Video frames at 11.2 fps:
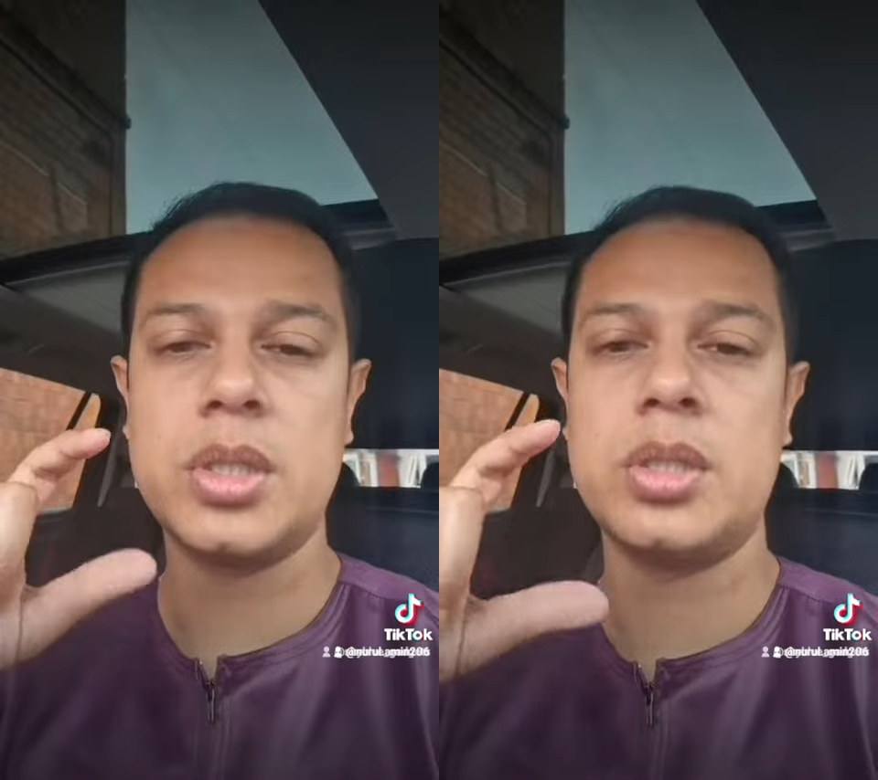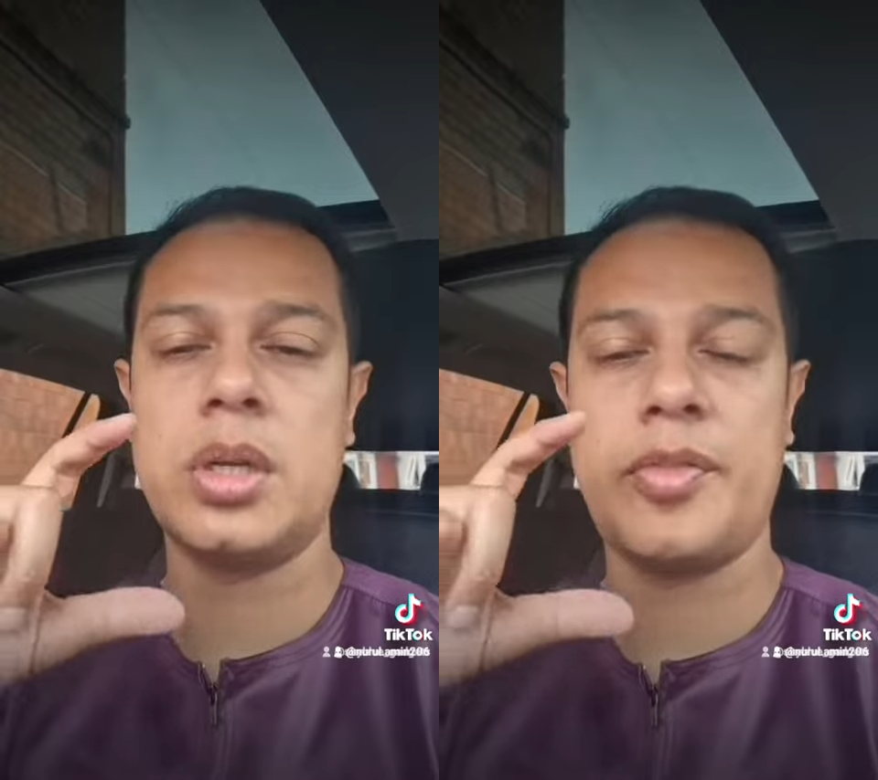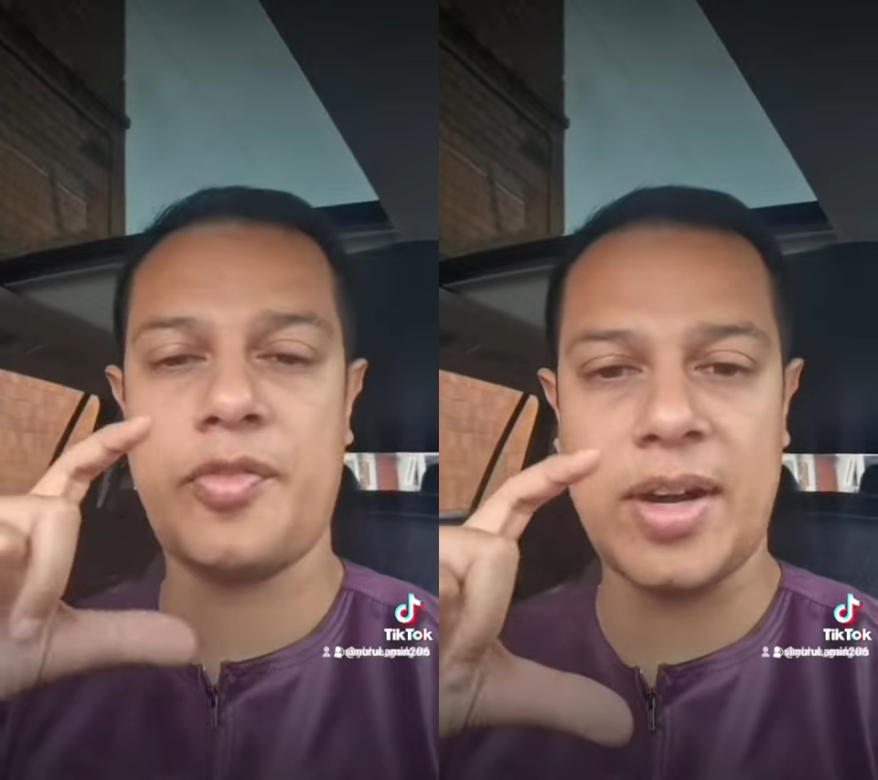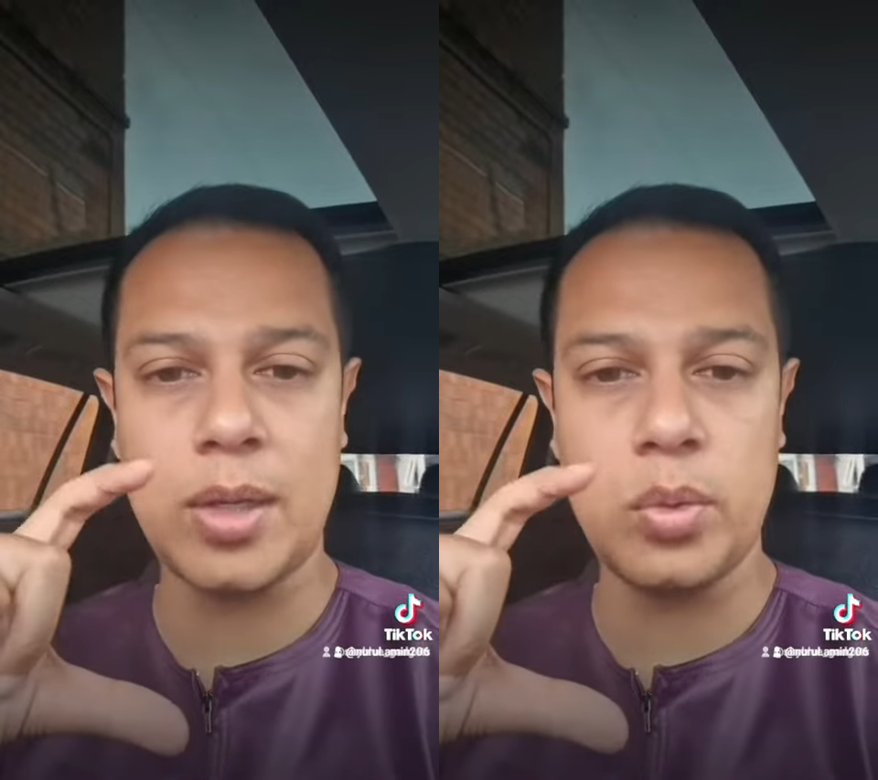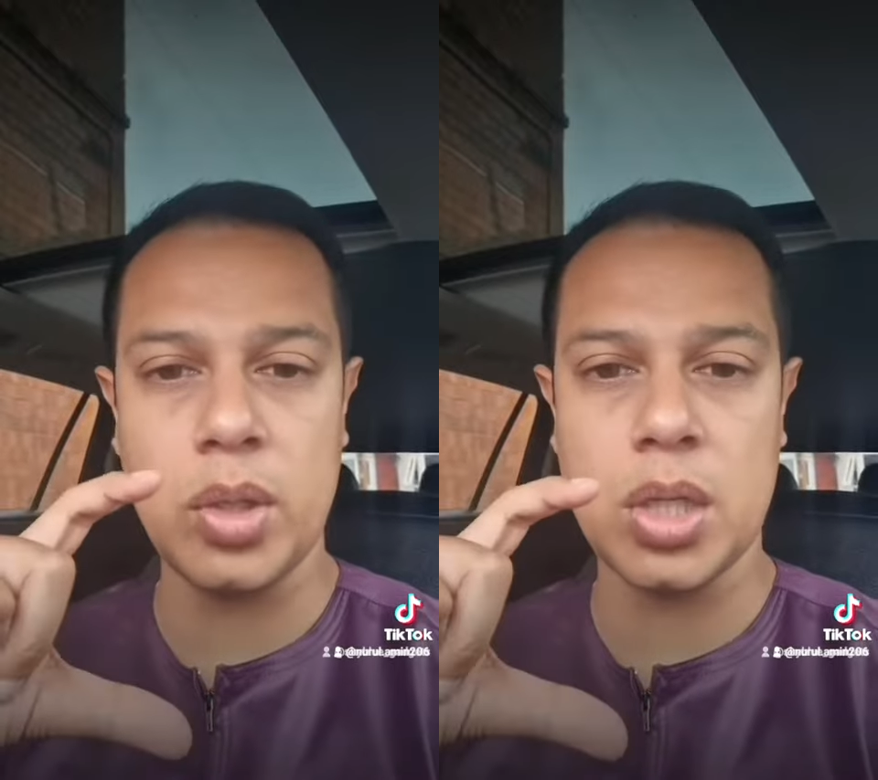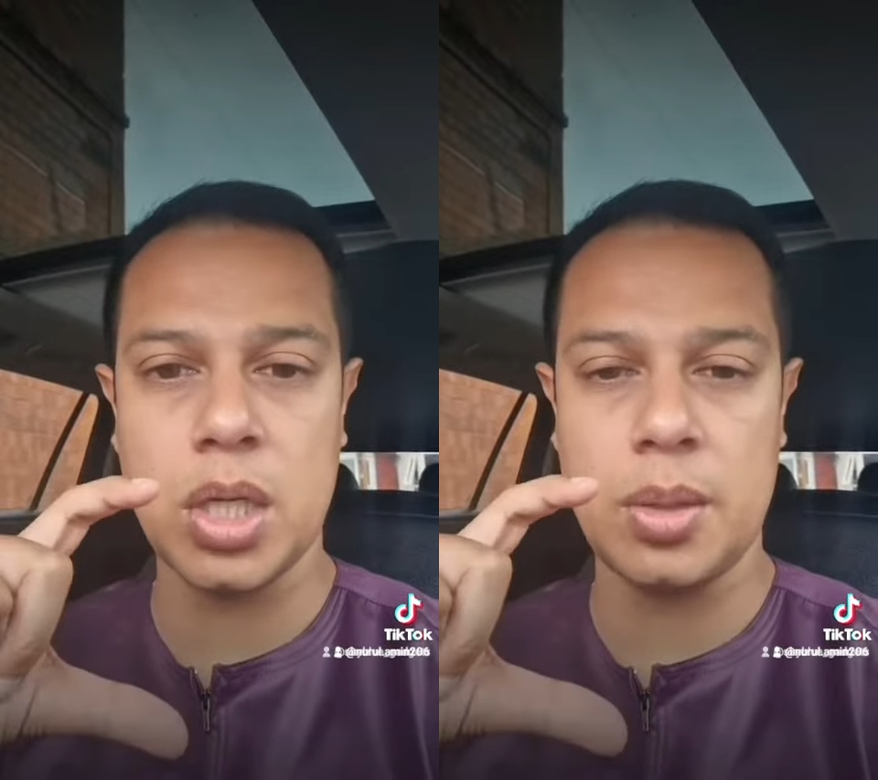a file will
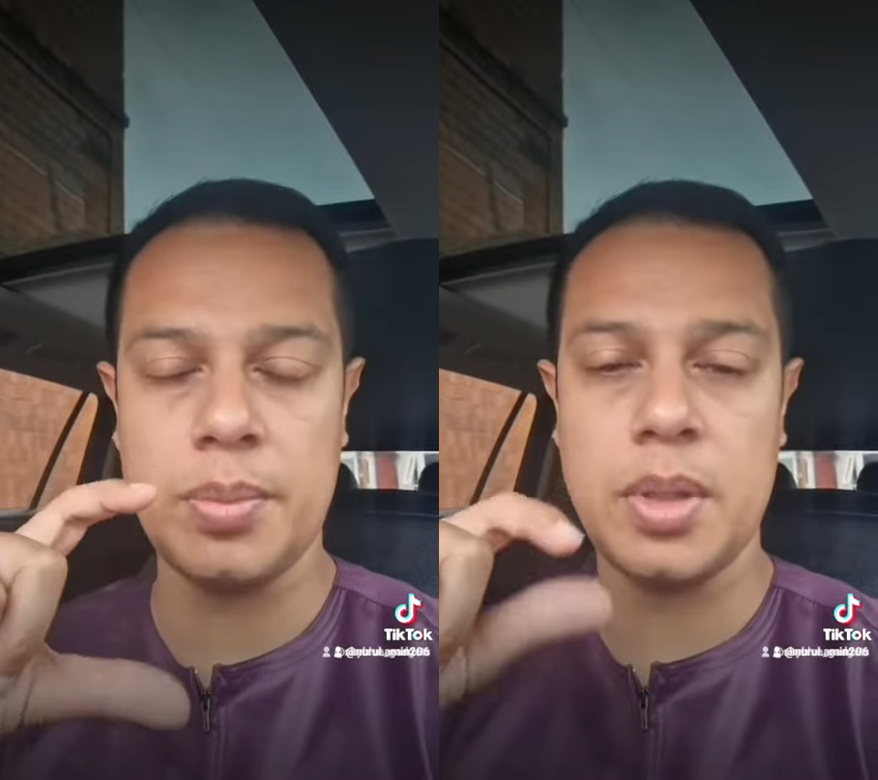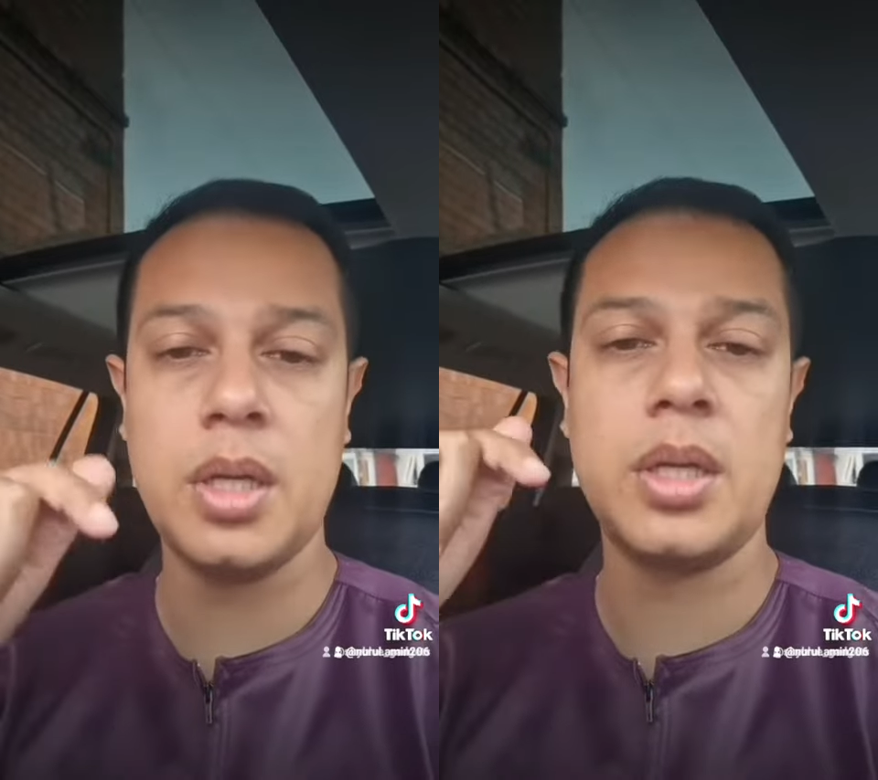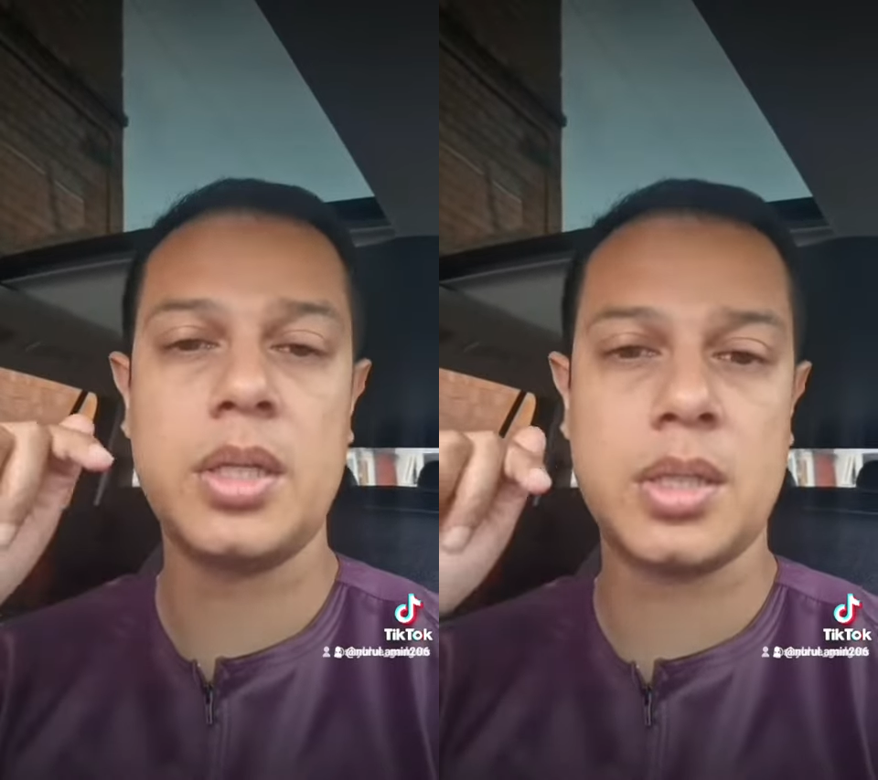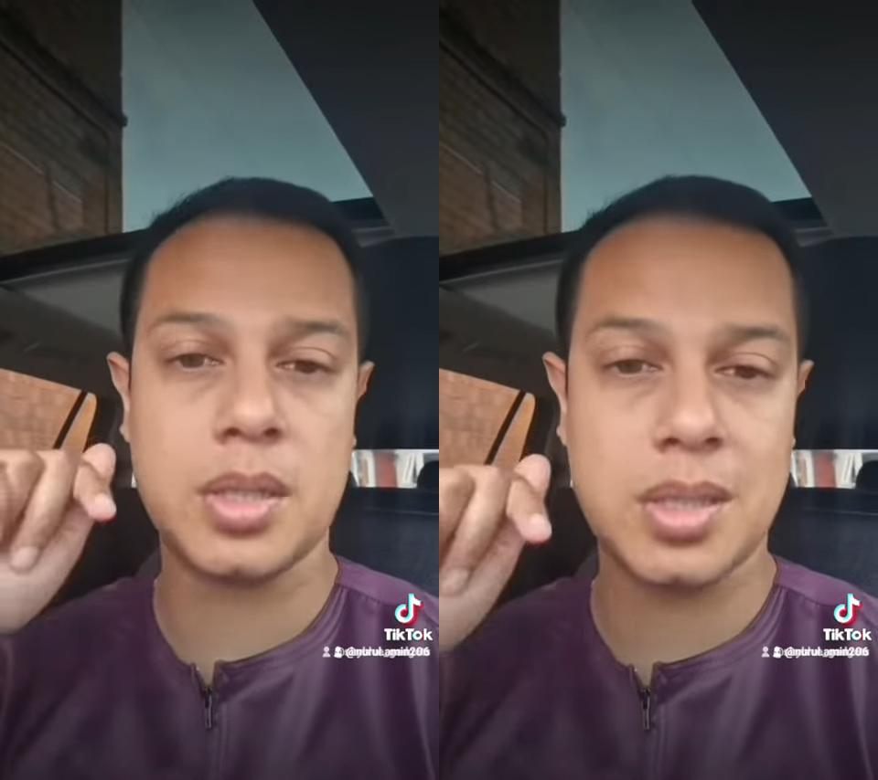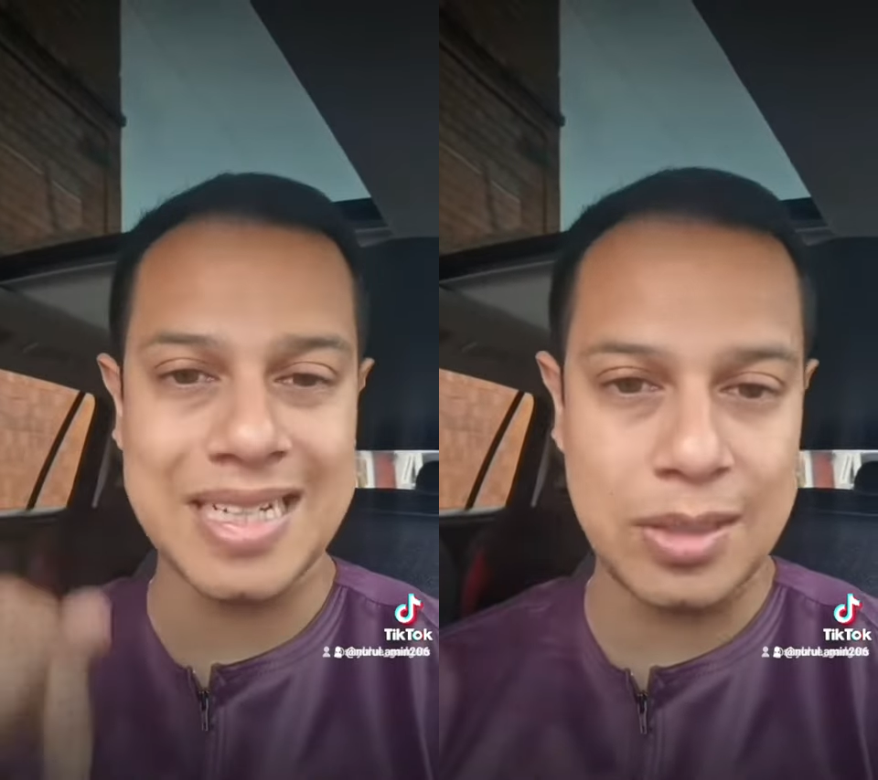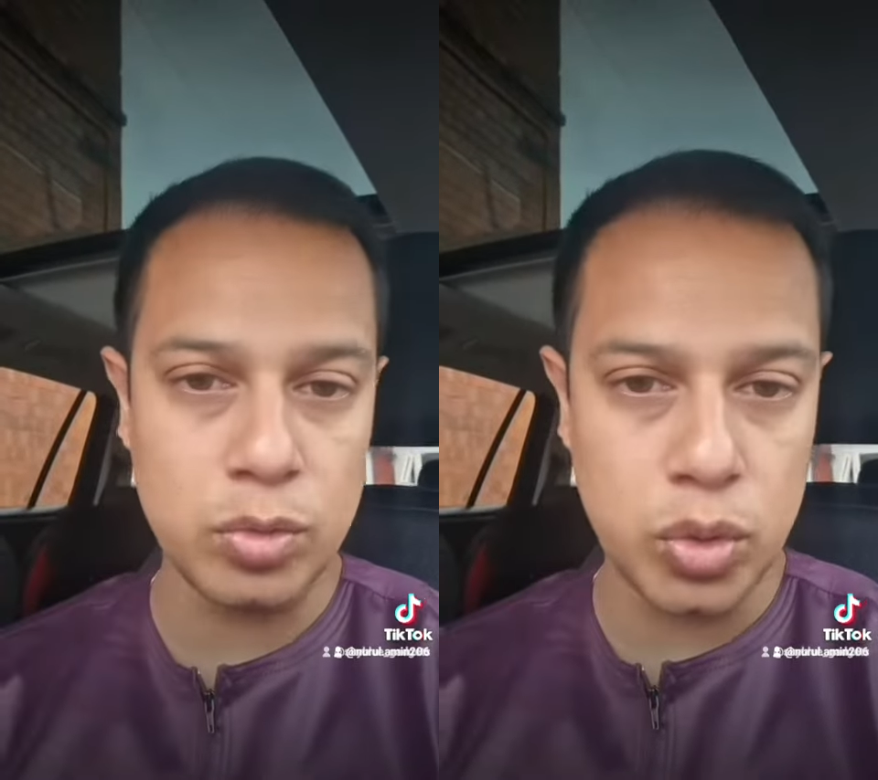come,
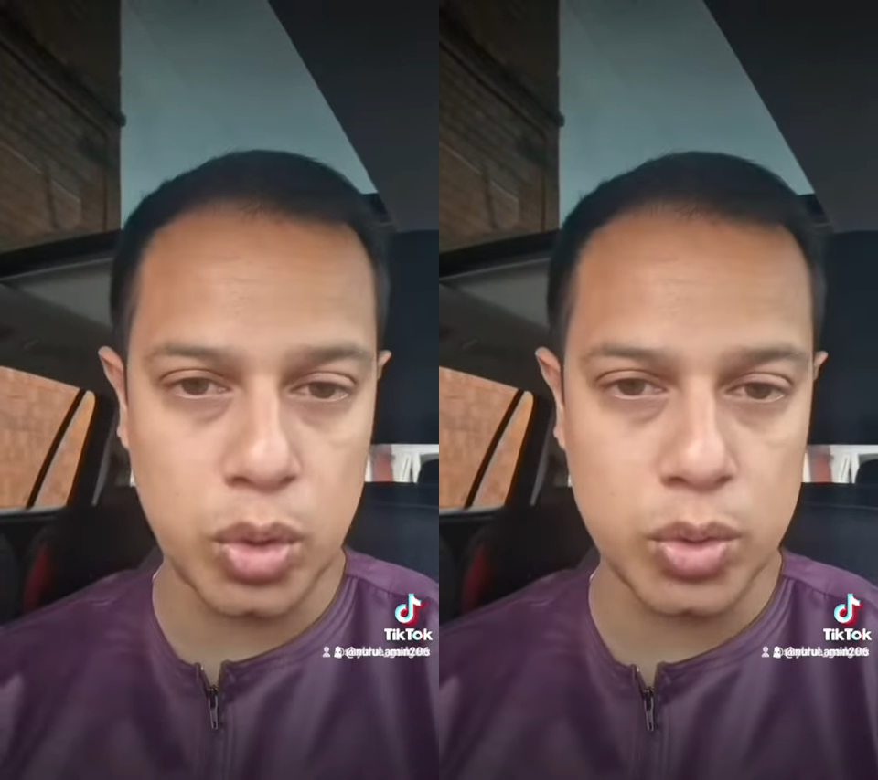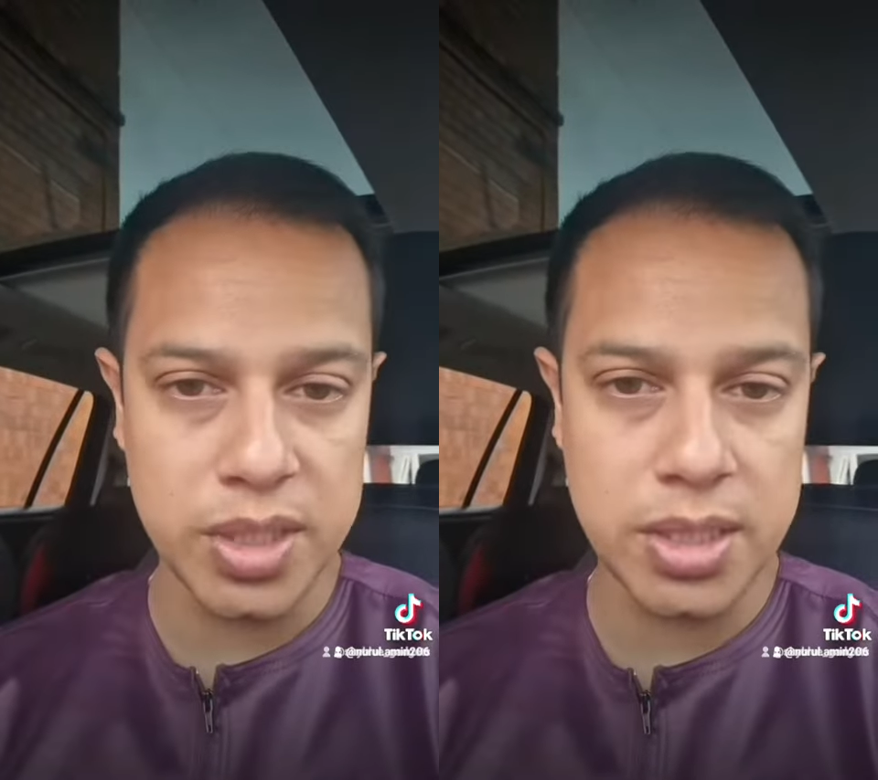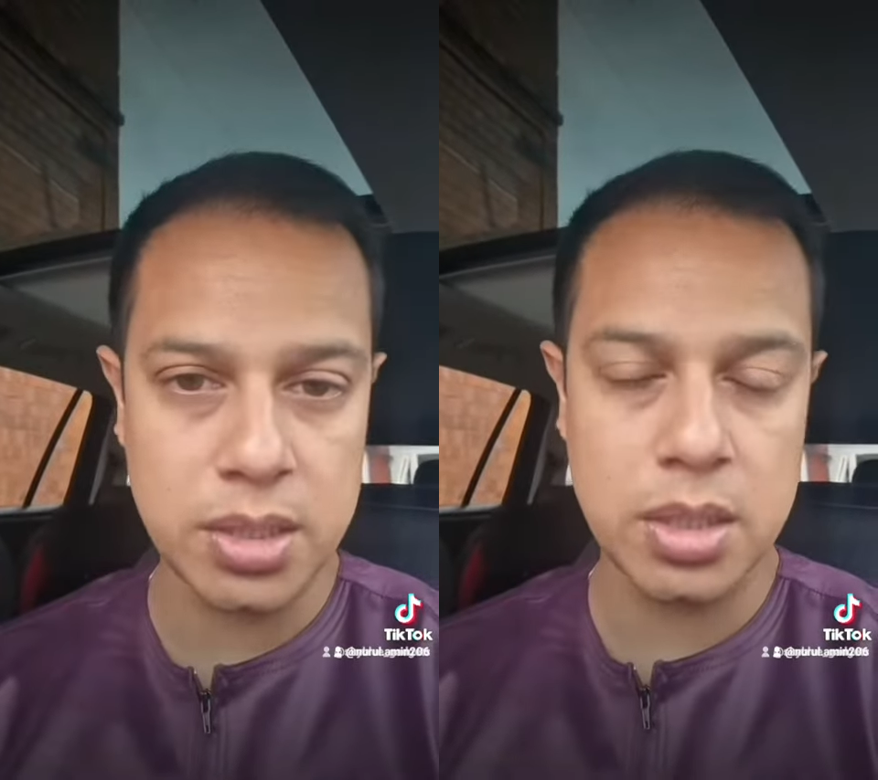download it.